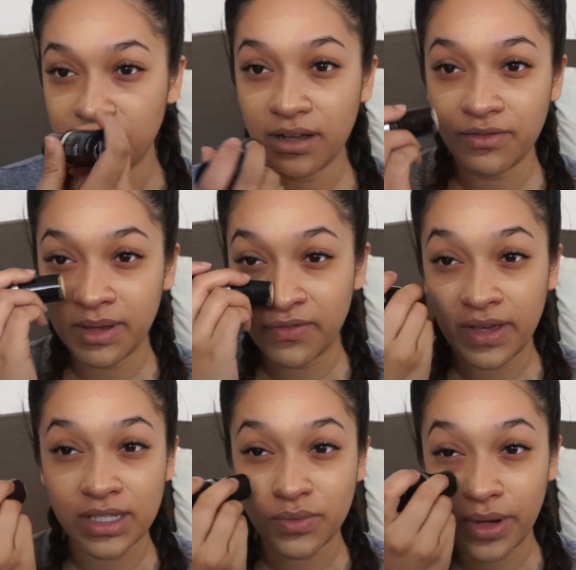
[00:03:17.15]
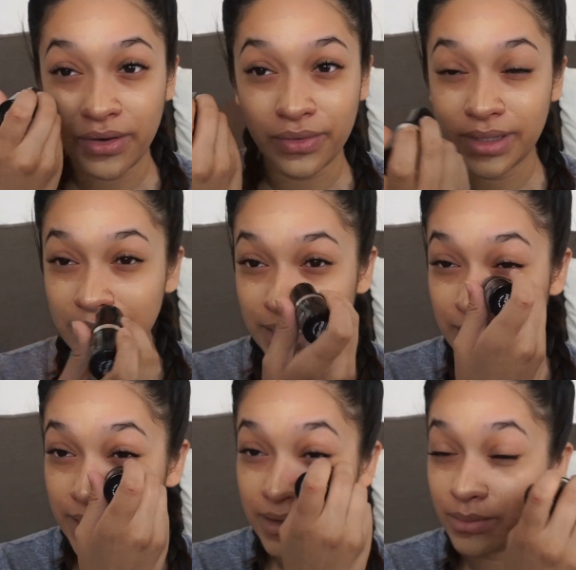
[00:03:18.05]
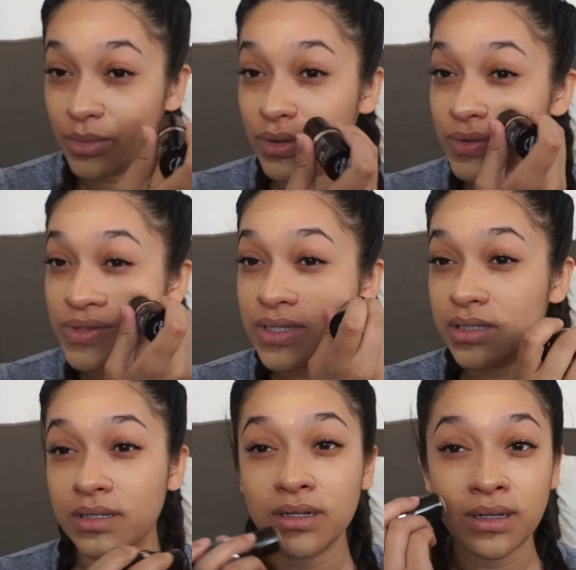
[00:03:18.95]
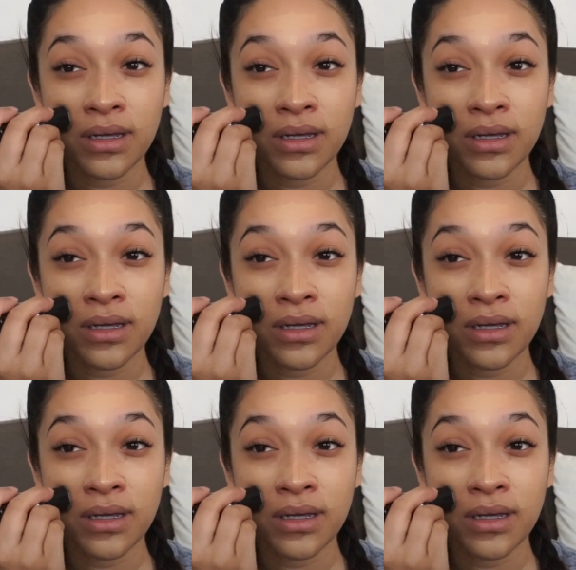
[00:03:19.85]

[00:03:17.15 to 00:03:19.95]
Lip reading: of my face where I really need it the most.